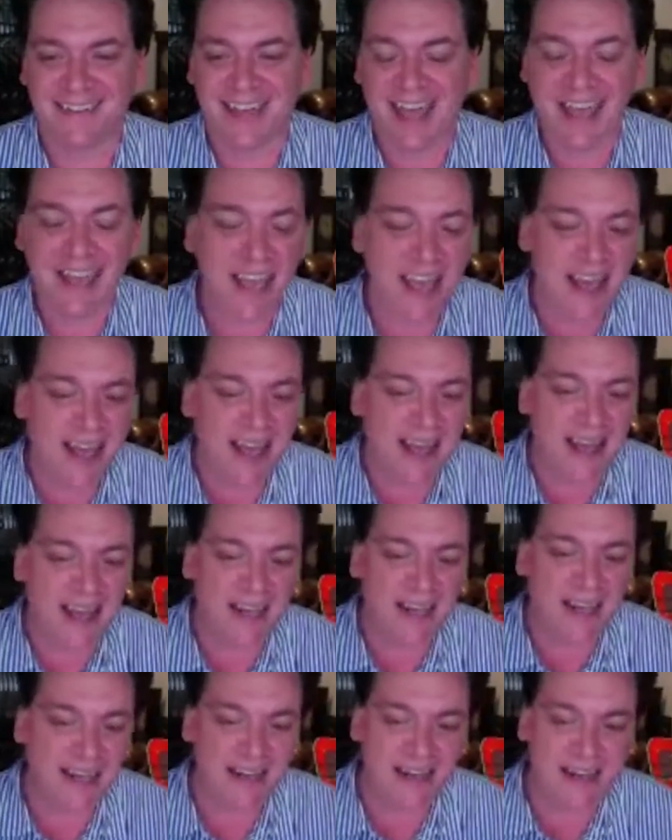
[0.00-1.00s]
Yeah.
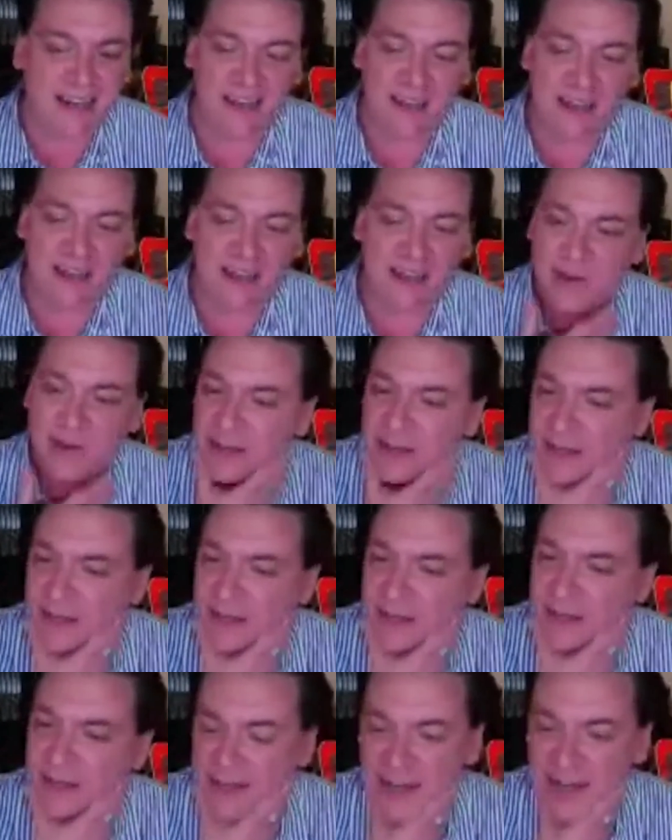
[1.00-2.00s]

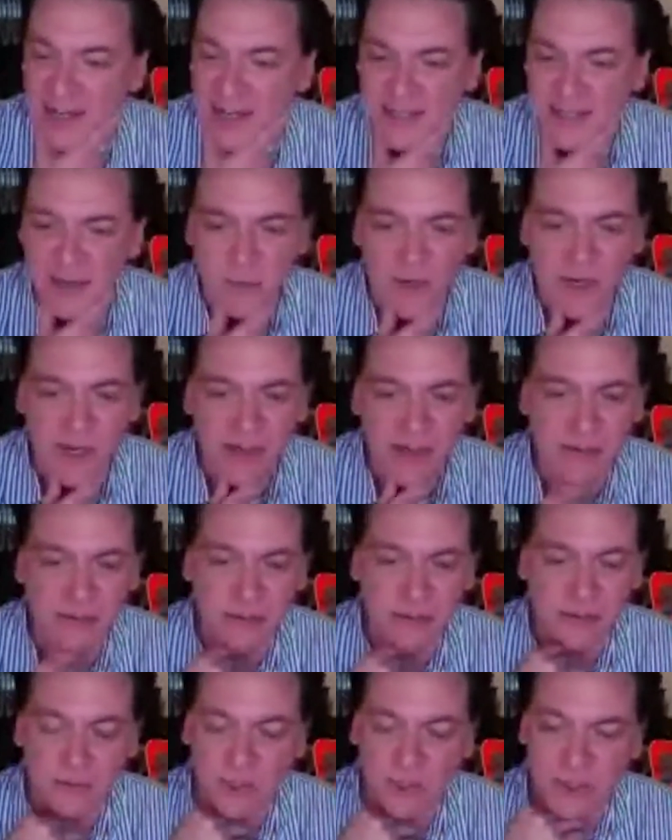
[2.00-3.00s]
And guys I admire
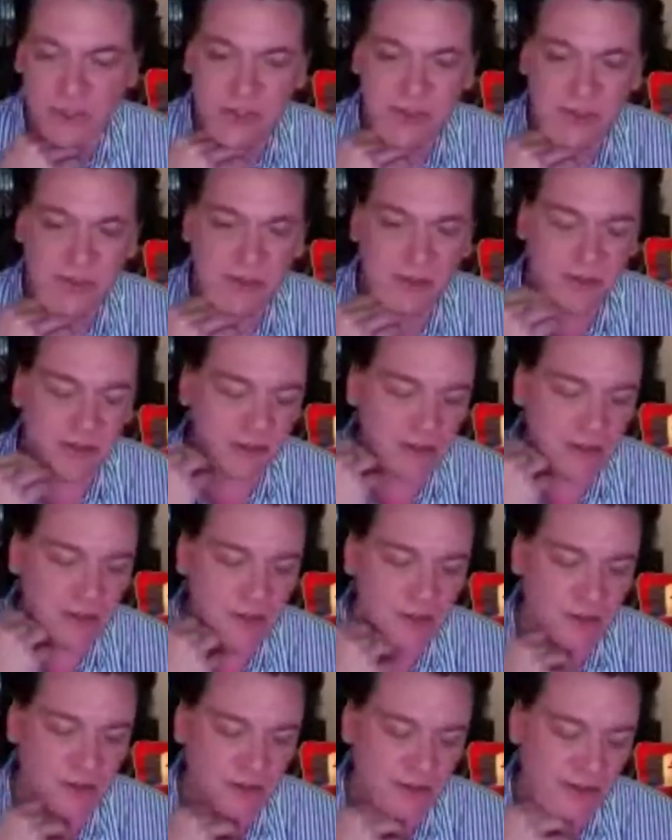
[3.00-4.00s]
who are much
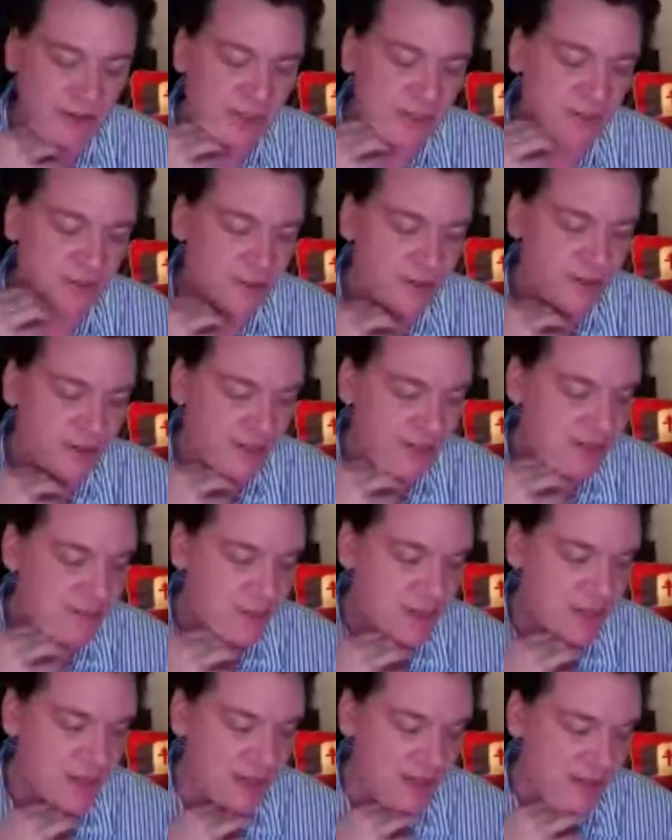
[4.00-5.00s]
stronger historians than
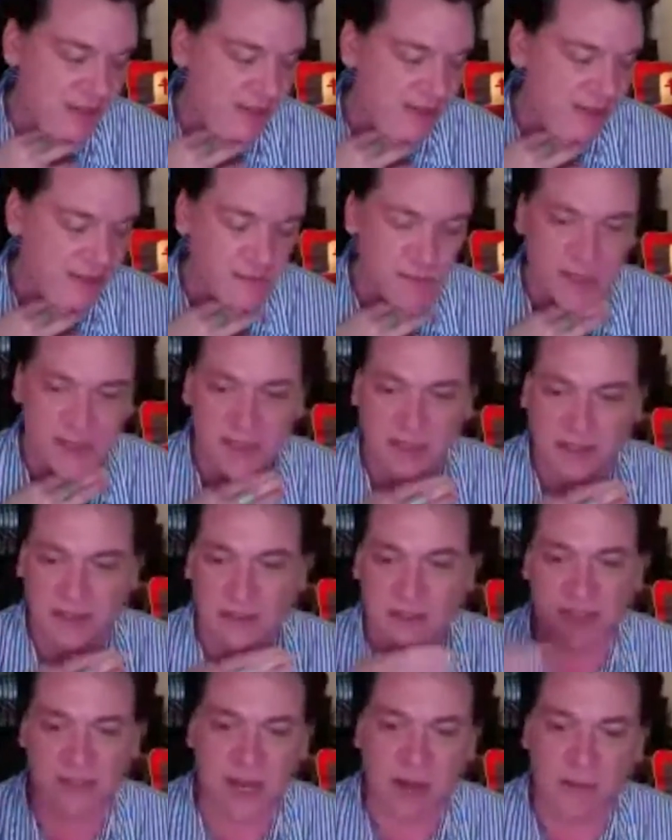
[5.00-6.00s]
me, that they
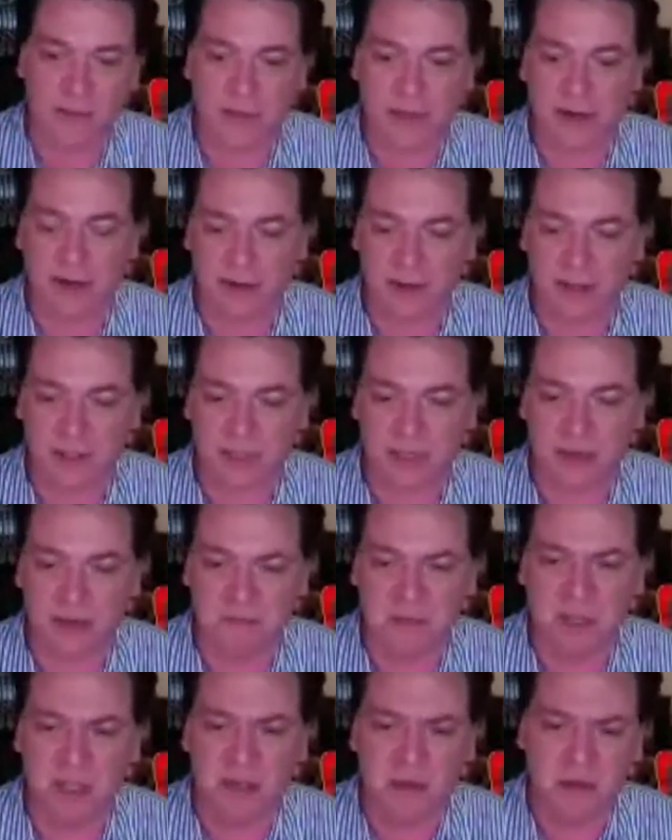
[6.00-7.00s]
basically stop there and
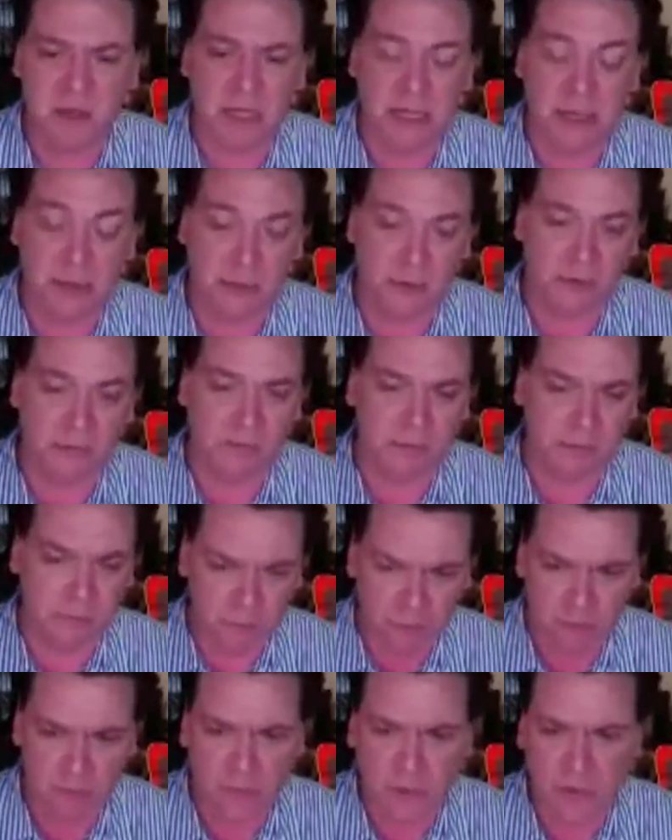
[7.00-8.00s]
say either,
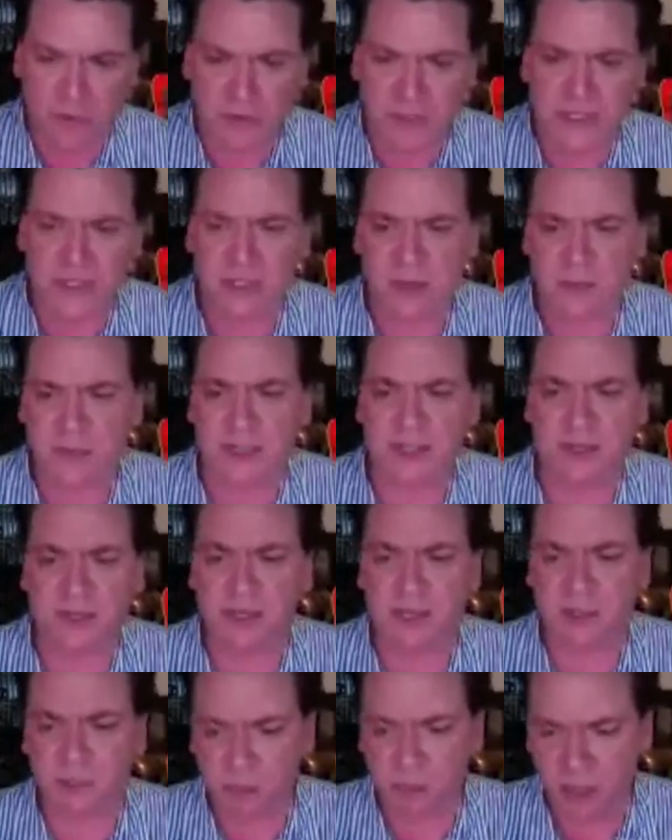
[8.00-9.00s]
no, this is a
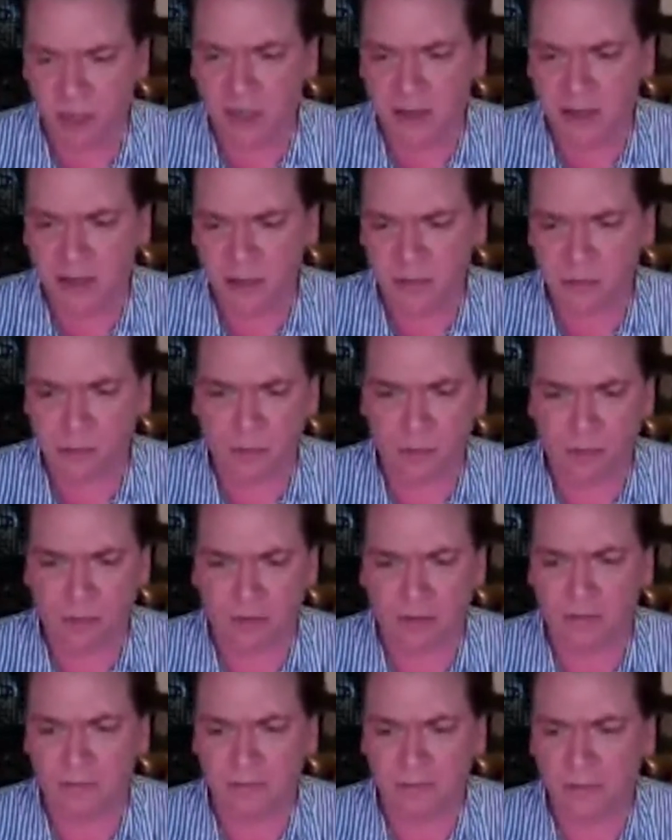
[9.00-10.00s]
Masonic blind,
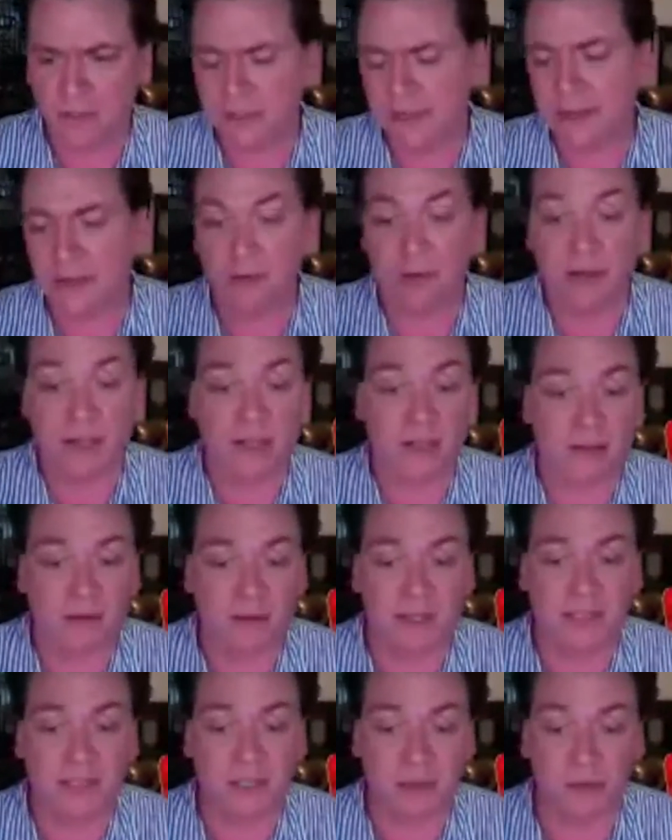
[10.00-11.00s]
or,
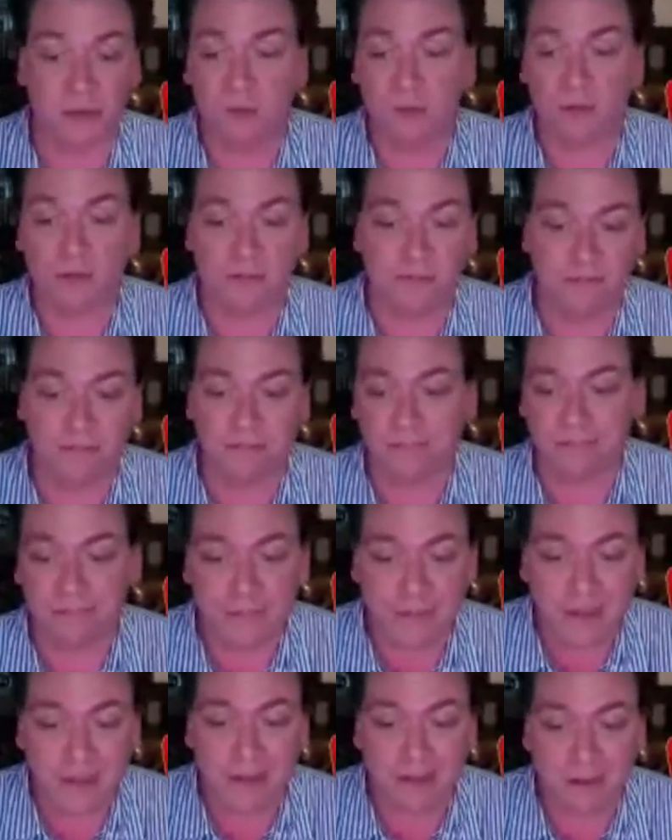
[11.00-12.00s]
hey, that's a cool
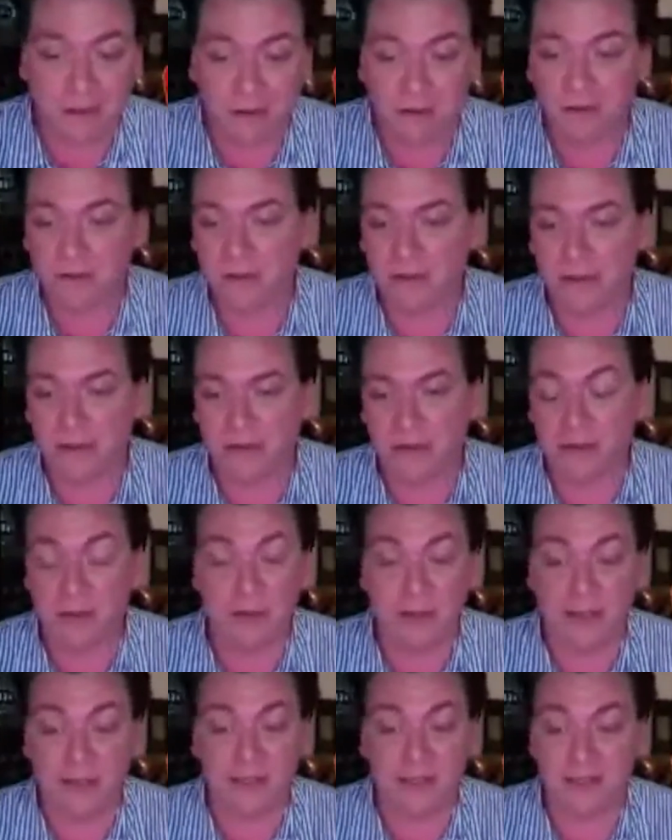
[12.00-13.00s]
thing.
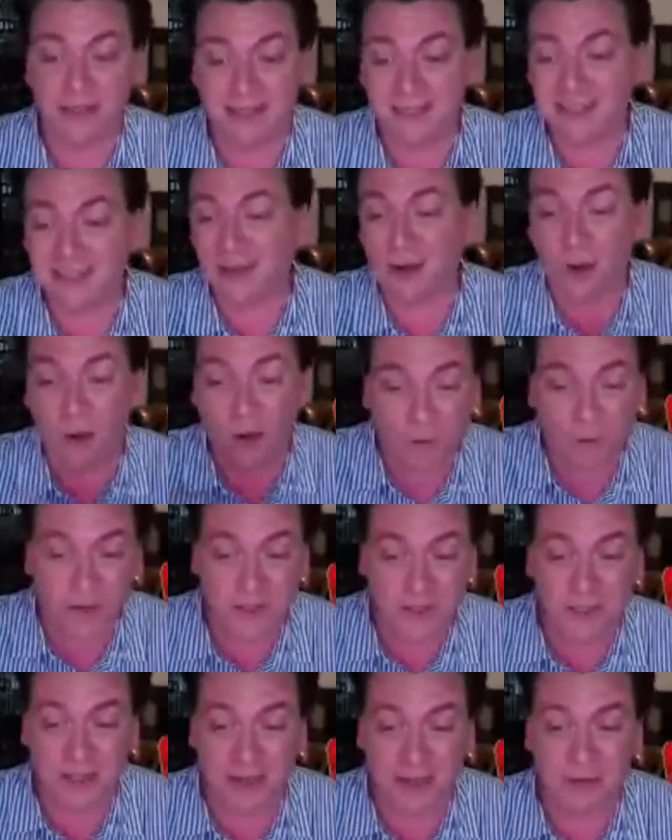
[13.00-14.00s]
And that's like all
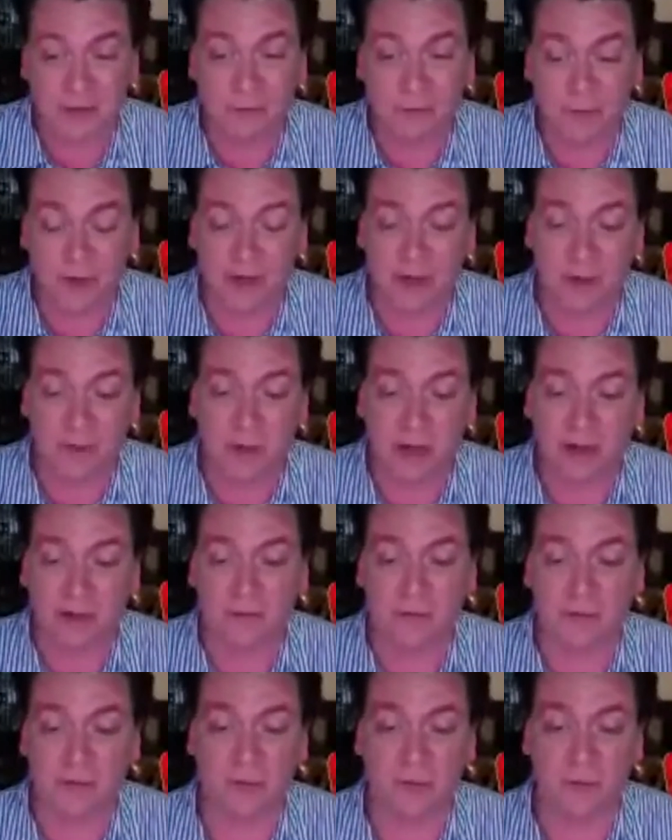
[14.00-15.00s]
that's kind of written about
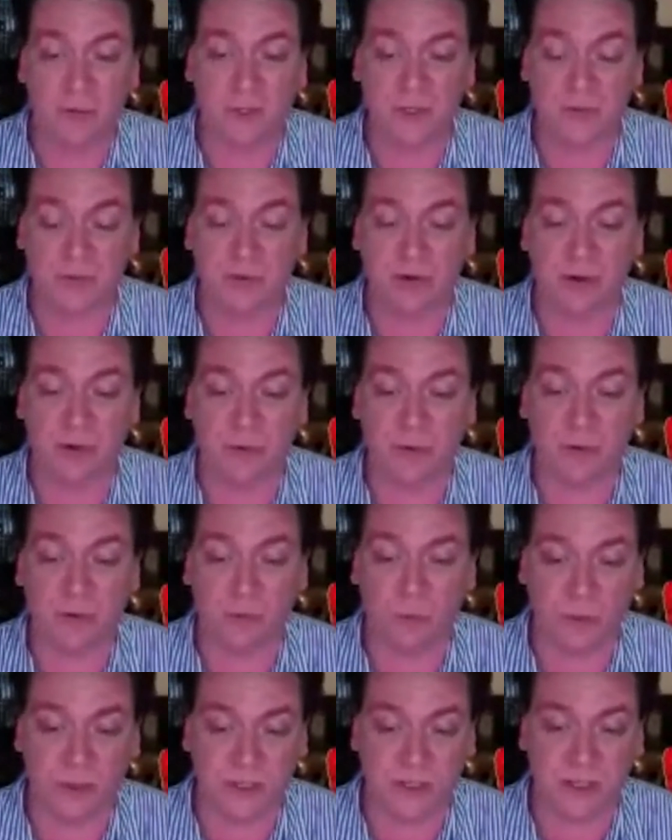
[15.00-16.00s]
it for the most part, with
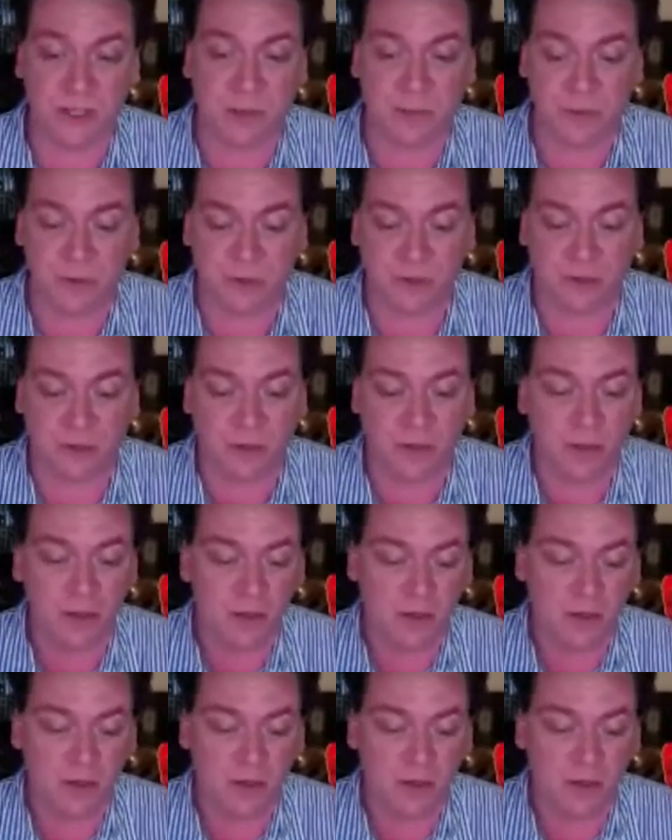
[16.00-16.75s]
one exception.